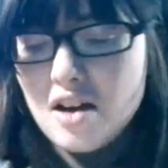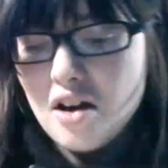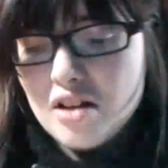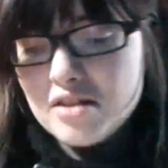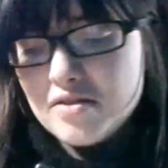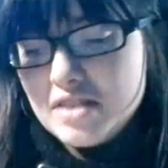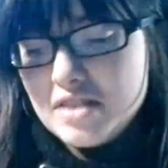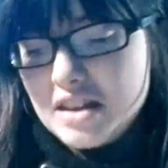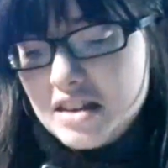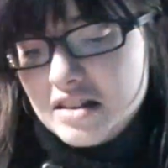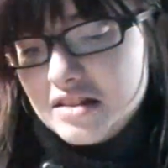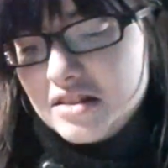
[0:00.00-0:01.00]
all of
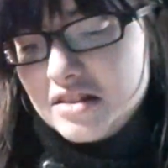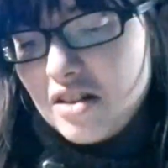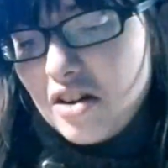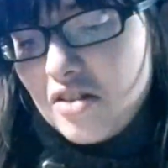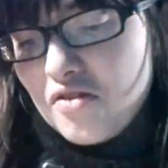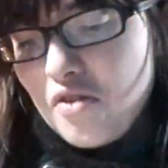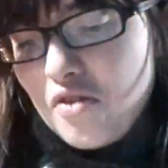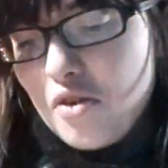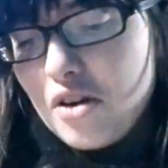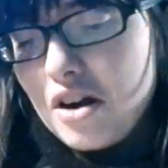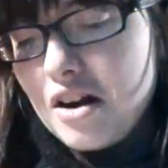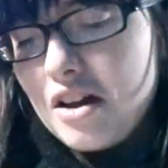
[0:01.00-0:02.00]
these are
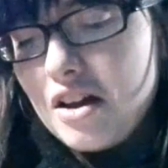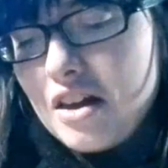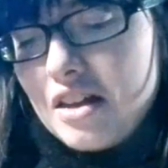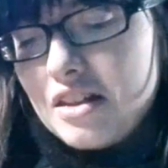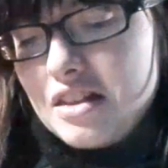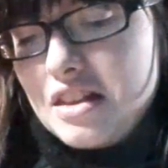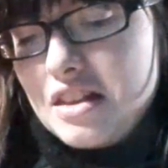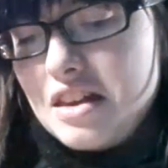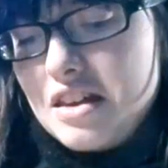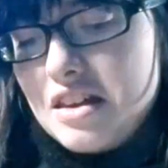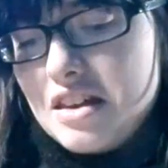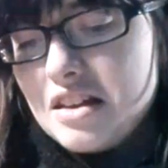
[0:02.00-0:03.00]
for
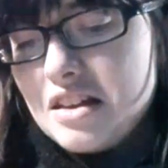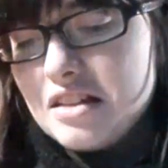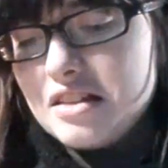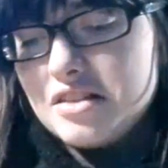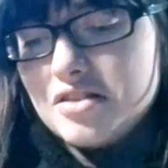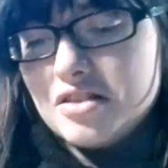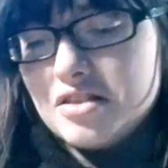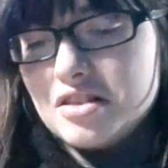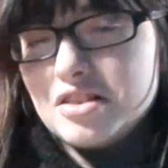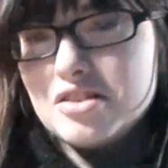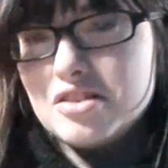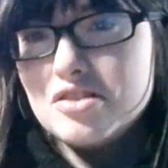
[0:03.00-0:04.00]
the little